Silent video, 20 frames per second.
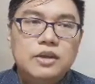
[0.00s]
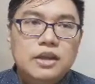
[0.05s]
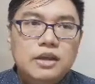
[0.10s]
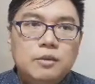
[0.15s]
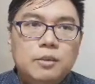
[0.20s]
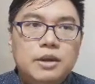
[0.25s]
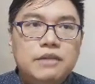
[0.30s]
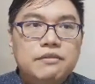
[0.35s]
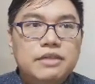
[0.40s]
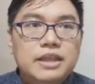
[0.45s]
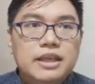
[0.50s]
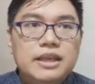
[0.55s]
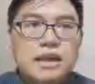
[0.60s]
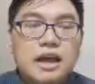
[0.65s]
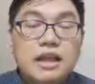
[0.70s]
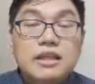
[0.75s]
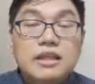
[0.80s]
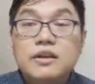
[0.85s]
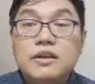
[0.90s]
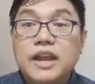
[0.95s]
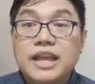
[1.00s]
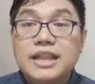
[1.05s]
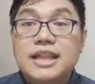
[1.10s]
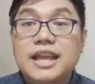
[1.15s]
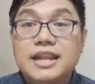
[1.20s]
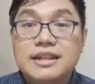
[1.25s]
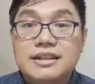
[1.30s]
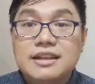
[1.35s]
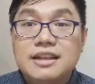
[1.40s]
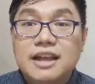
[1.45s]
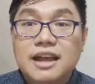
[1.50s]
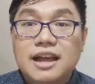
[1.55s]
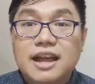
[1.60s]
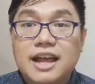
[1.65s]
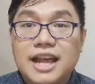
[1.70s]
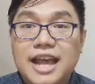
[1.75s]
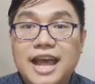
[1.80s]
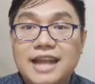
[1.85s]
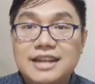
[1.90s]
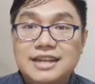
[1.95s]
one of the underrated
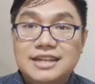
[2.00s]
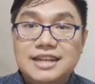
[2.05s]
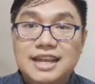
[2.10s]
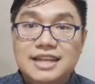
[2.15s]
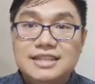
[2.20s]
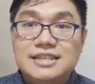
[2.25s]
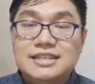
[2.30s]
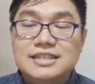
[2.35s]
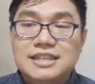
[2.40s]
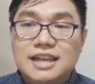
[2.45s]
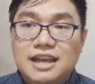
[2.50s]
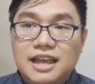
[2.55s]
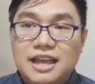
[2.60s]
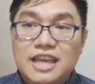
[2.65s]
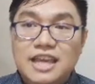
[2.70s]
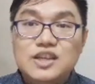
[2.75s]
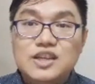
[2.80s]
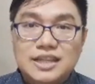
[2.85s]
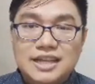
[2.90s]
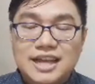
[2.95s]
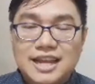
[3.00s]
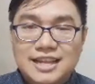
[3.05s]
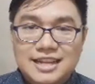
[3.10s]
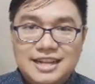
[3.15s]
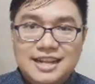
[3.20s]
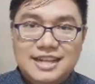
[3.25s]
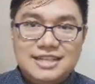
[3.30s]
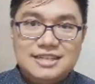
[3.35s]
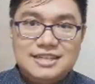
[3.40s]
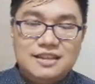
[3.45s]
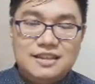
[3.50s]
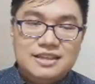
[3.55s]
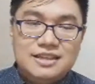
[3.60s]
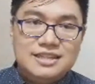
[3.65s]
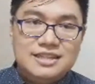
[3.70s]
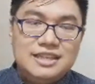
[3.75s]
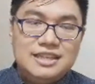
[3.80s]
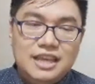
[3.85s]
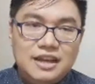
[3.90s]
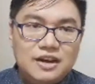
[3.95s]
Asian candidates
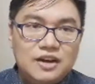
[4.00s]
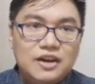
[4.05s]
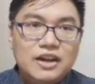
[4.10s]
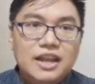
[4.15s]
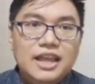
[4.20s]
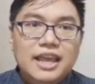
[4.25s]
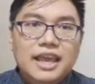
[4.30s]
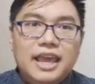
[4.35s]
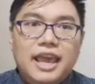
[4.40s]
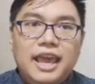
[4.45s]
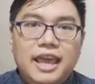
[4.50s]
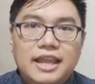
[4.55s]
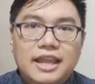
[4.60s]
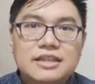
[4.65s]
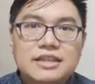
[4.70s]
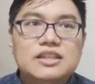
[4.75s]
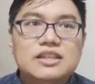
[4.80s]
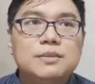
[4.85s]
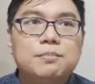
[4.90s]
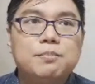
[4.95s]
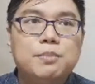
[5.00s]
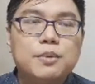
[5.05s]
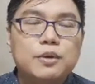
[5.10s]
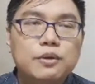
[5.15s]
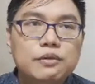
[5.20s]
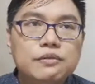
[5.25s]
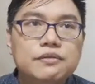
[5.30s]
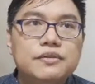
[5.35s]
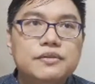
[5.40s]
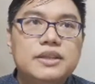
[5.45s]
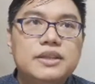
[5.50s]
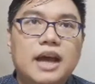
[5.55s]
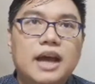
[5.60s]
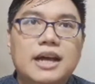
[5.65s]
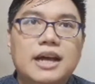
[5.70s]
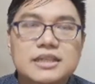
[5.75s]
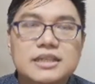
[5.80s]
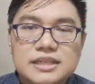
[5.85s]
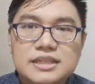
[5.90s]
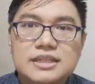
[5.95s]
this year. And she proved
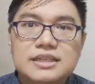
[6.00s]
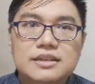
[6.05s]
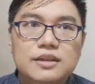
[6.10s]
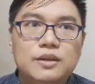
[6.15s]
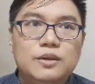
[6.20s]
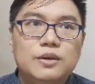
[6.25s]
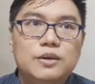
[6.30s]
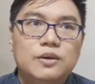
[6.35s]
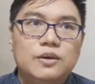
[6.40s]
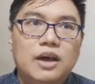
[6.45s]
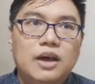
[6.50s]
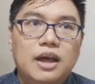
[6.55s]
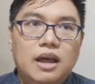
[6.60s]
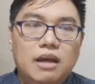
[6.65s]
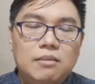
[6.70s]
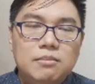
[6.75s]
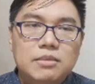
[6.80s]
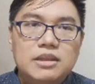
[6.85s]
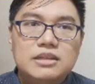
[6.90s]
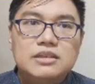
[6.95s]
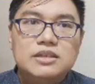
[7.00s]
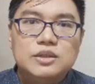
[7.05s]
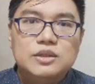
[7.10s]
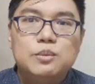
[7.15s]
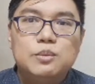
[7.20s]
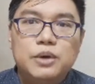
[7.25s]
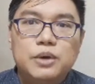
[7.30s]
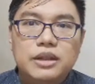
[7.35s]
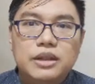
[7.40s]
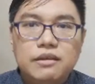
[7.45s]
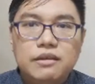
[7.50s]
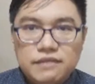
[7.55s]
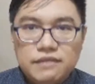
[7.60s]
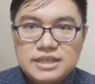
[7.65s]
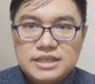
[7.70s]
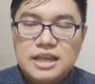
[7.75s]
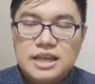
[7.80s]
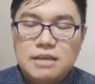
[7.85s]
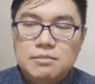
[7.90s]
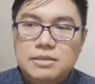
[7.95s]
us, you know, that she's worthy of the
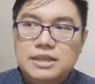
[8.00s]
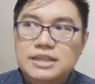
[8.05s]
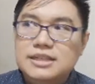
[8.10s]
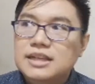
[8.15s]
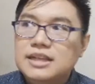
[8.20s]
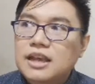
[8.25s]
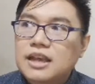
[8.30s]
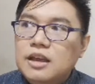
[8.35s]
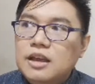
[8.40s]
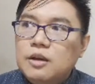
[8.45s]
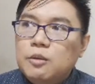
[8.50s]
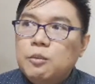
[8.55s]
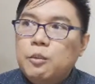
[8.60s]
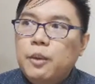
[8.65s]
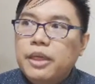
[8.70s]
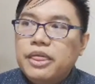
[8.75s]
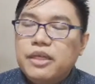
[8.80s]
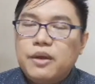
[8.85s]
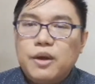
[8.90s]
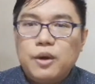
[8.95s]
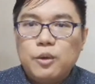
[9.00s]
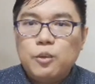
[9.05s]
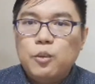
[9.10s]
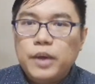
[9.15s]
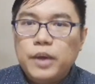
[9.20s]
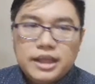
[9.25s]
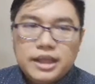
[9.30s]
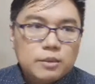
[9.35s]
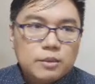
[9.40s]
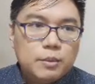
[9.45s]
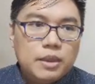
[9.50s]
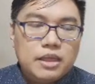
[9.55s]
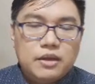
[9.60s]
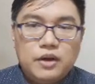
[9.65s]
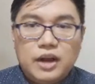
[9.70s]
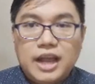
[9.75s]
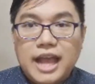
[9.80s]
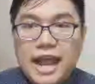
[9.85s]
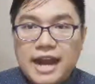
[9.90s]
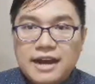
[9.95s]
semis with her wit, with her
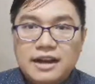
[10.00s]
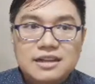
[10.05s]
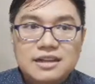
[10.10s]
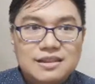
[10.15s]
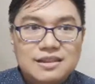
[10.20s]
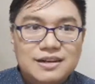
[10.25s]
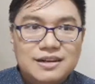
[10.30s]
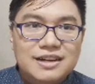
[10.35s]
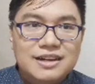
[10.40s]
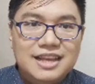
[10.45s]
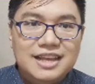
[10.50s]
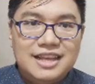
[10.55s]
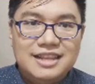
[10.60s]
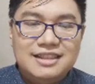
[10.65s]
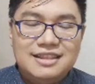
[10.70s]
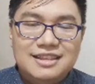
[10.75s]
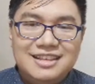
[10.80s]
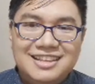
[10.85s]
character in